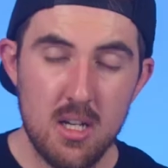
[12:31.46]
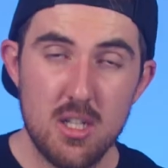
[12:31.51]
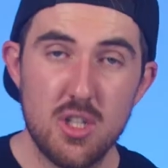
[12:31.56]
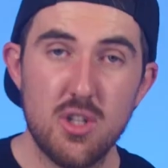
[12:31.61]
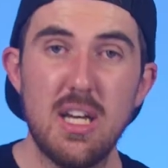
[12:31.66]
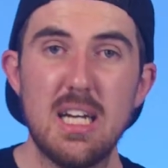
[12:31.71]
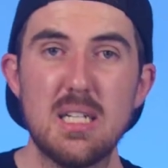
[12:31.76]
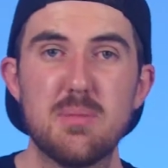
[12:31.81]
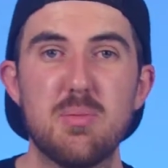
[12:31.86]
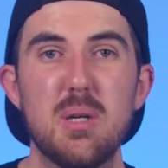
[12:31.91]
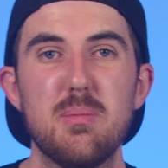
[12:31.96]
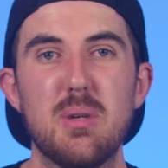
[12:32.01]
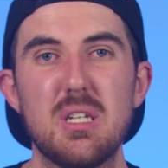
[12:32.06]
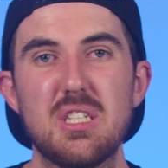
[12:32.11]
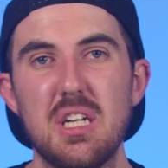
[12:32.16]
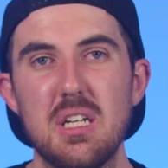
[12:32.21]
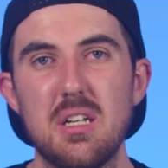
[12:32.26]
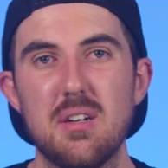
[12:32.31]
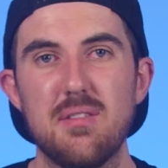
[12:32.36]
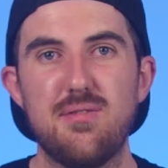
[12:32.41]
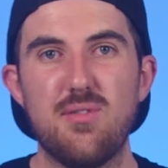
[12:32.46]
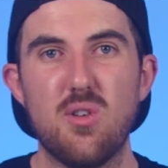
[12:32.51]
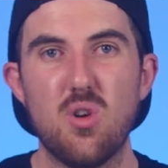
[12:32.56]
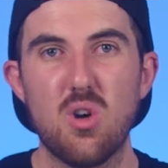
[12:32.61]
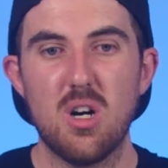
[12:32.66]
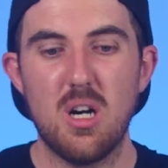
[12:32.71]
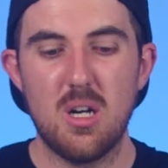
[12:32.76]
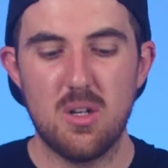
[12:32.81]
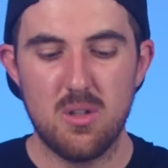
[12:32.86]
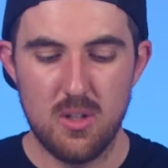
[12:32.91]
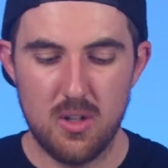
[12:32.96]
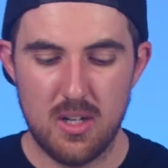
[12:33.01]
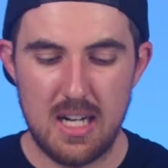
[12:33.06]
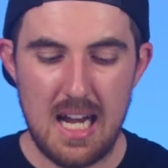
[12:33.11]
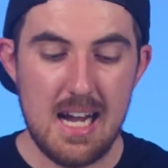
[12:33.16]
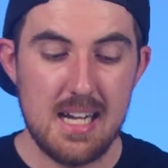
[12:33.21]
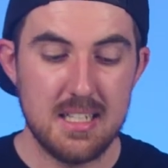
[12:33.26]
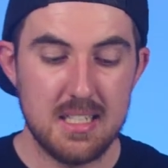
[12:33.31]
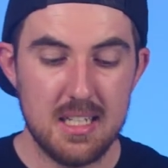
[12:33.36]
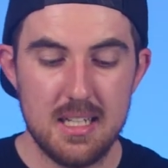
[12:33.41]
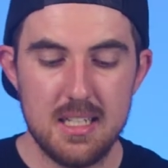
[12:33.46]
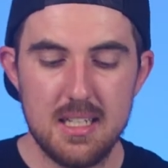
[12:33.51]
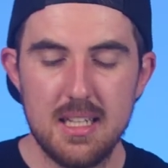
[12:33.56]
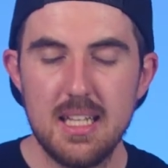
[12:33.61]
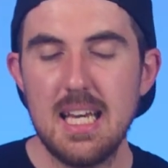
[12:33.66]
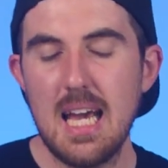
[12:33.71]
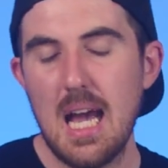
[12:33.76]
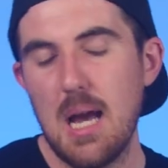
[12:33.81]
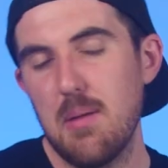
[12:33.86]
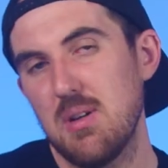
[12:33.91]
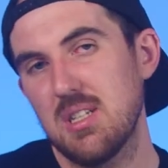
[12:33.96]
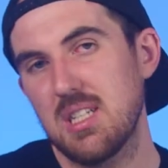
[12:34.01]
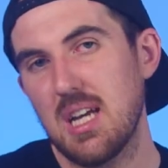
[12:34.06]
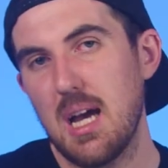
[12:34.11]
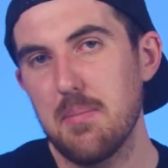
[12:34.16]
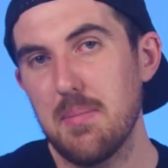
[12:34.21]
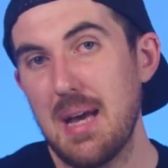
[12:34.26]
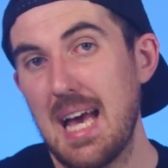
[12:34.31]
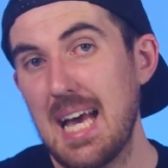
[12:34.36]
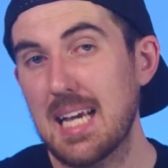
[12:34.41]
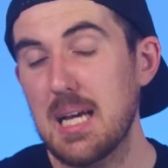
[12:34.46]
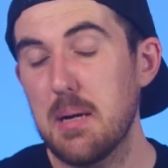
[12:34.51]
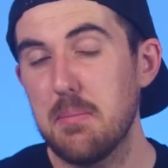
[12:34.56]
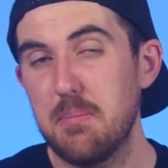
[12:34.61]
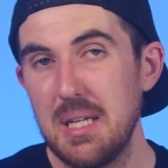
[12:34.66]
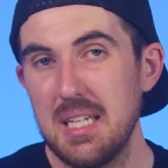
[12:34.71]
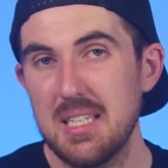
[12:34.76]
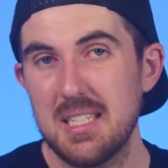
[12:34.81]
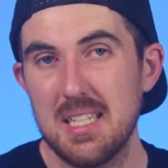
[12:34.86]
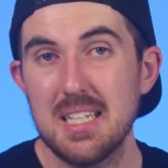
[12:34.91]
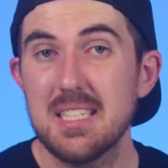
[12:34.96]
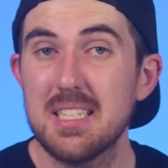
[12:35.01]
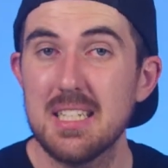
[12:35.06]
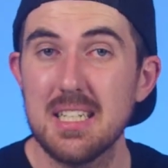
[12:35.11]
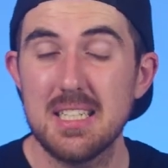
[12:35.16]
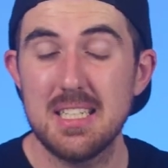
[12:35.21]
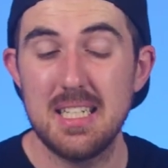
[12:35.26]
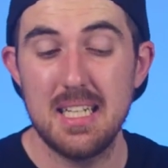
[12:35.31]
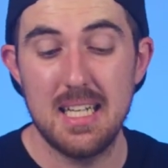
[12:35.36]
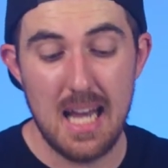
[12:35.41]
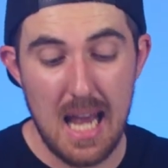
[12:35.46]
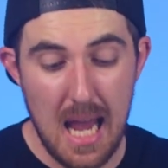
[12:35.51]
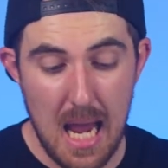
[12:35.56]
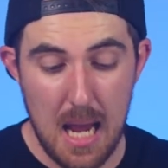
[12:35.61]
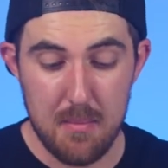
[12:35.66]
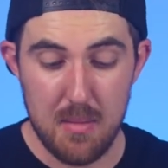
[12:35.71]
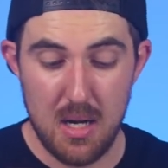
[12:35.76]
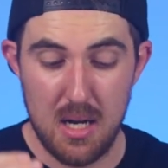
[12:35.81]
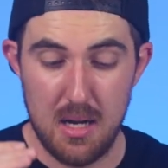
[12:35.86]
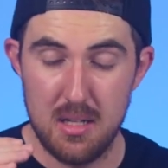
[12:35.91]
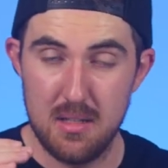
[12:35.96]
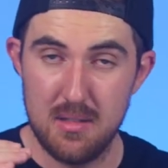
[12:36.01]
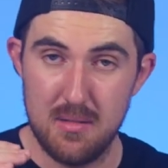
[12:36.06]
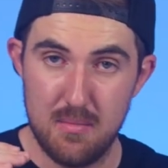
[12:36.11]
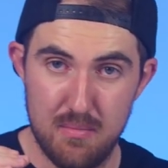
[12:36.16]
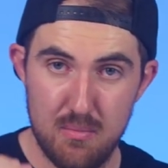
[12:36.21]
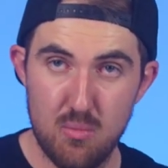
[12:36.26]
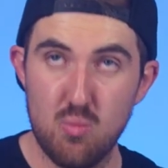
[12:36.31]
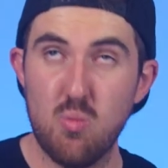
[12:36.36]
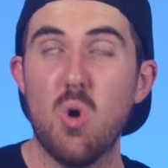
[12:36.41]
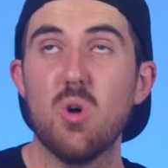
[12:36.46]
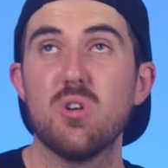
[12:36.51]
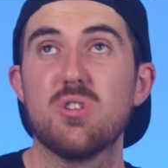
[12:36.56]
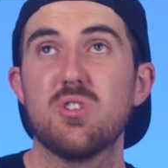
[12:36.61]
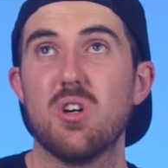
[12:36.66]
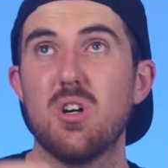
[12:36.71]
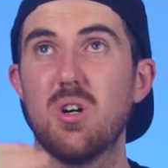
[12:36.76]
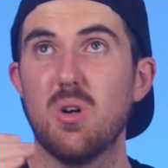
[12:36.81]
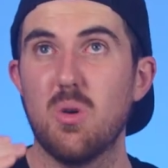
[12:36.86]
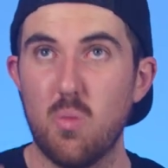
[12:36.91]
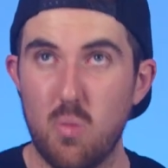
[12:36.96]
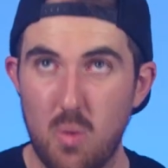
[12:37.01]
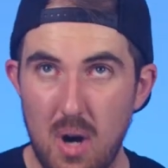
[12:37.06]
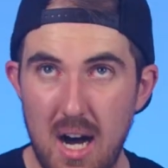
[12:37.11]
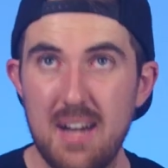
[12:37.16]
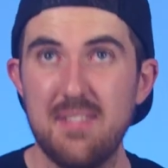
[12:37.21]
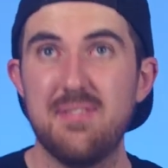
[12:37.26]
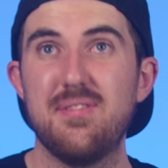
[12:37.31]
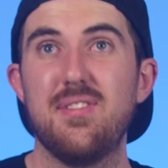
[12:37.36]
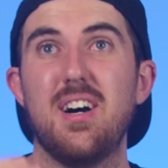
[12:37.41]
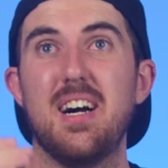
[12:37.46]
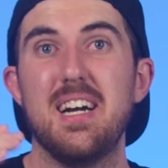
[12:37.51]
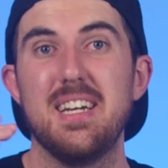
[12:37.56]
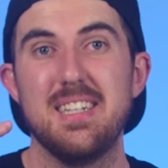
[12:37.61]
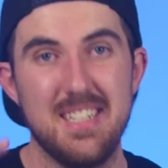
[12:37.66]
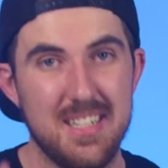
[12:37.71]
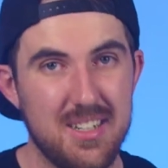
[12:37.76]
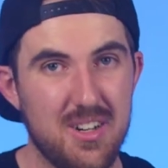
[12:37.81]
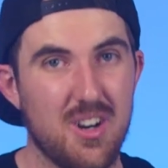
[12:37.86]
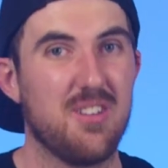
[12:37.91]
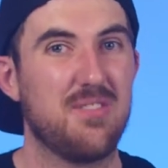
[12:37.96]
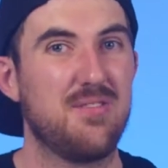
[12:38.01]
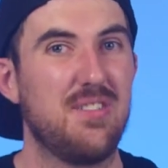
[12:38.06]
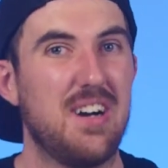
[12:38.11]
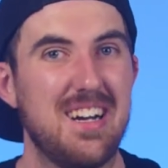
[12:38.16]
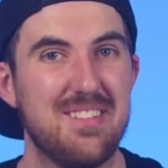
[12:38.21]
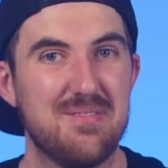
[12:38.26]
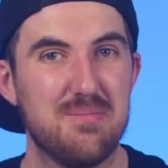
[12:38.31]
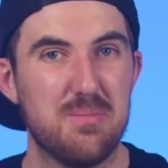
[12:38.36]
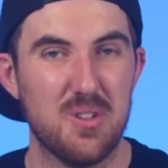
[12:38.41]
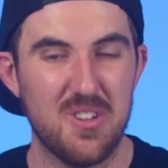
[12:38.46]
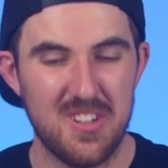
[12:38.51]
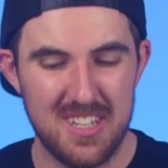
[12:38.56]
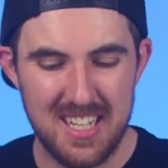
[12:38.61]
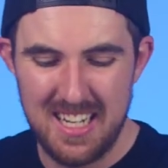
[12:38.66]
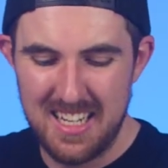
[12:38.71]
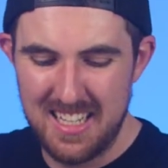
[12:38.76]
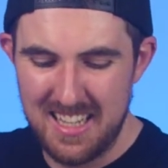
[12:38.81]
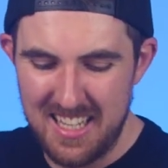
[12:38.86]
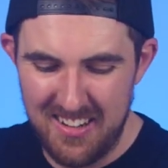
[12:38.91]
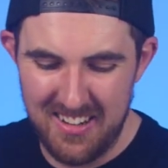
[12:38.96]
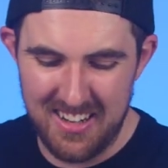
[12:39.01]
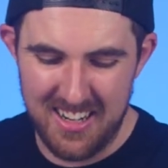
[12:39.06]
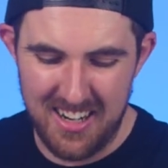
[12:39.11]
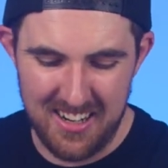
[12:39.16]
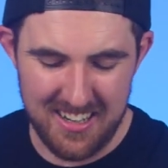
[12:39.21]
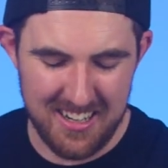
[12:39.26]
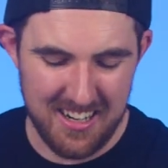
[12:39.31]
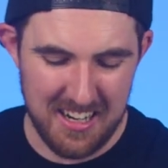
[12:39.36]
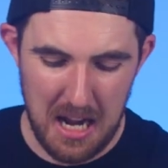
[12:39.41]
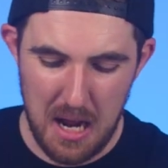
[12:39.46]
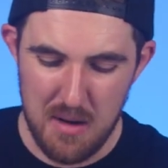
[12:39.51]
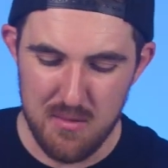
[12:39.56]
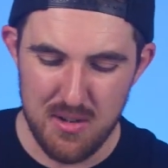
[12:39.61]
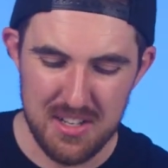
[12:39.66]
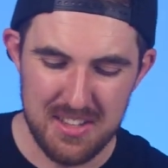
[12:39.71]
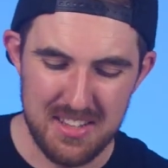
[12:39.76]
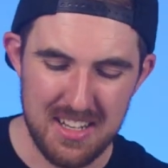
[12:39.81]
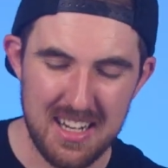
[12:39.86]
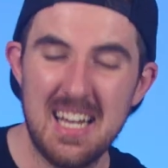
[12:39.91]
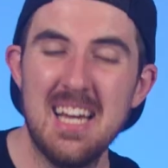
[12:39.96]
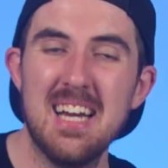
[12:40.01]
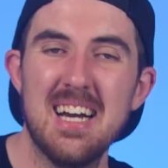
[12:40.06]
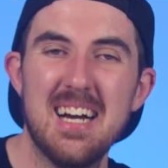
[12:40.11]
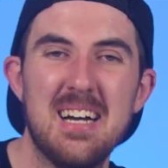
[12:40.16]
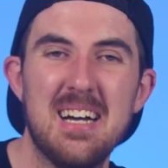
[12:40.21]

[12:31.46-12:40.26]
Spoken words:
So that's pretty much it for our look at the MSI Mag B660M Mortar Wi-Fi DR5 board. There you go, I got everything.